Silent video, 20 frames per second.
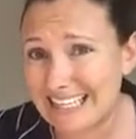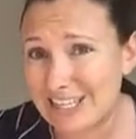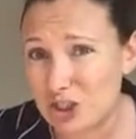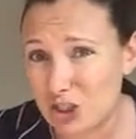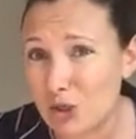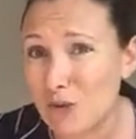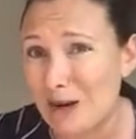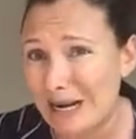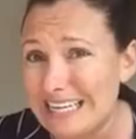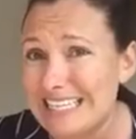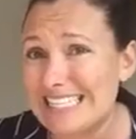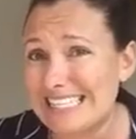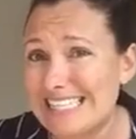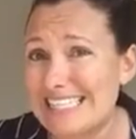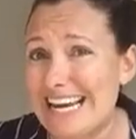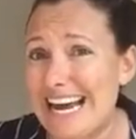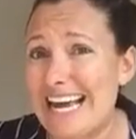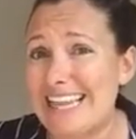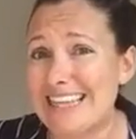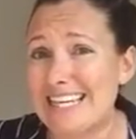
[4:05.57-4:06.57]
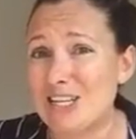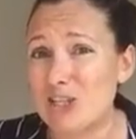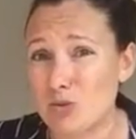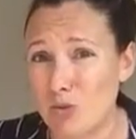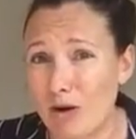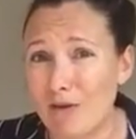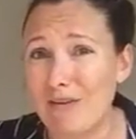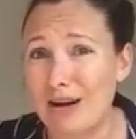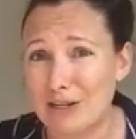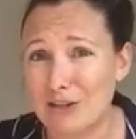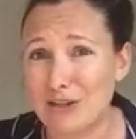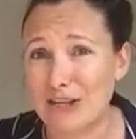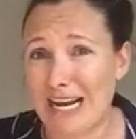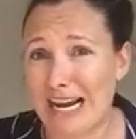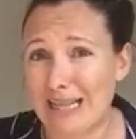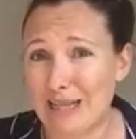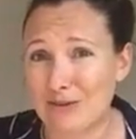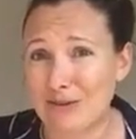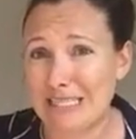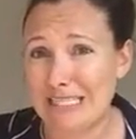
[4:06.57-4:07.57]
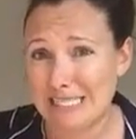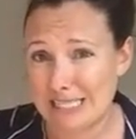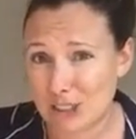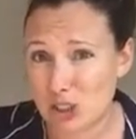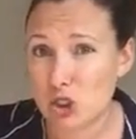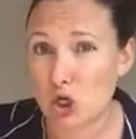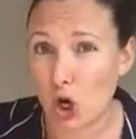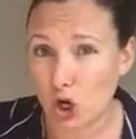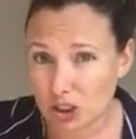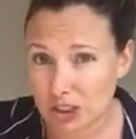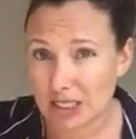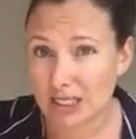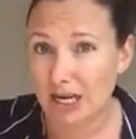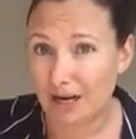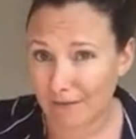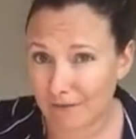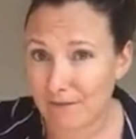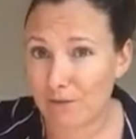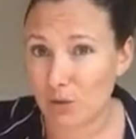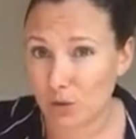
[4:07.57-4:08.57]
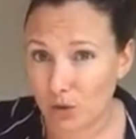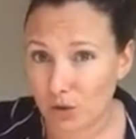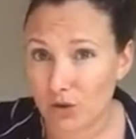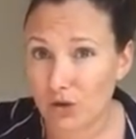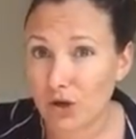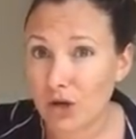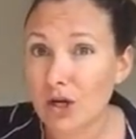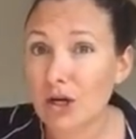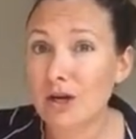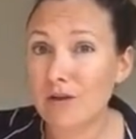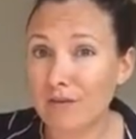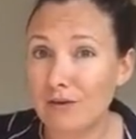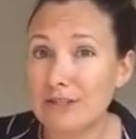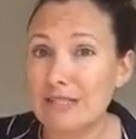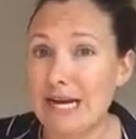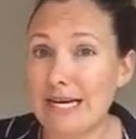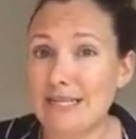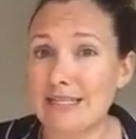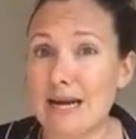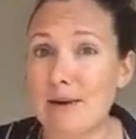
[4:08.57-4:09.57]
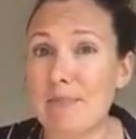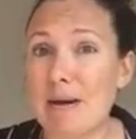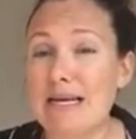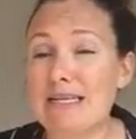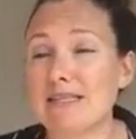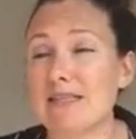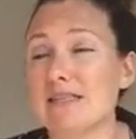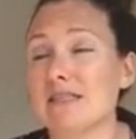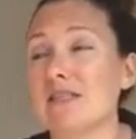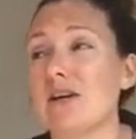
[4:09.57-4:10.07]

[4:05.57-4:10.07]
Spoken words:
do you understand that 1,200 calories is not enough food for a day-to-day basis?